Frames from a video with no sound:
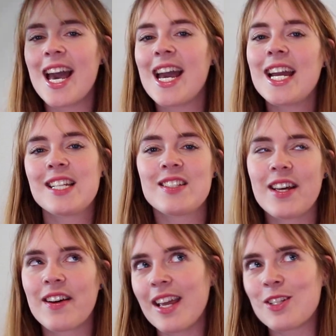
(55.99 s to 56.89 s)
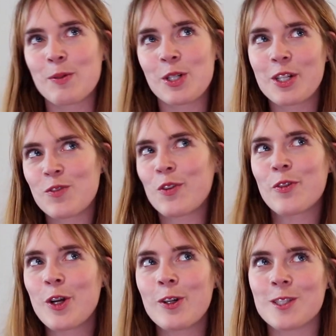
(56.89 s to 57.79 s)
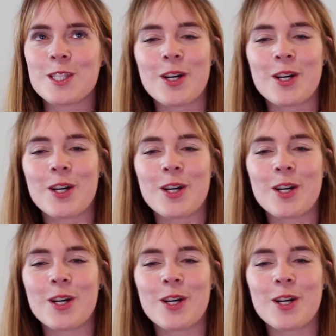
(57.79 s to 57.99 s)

And I was like, okay, Gymshark has free return,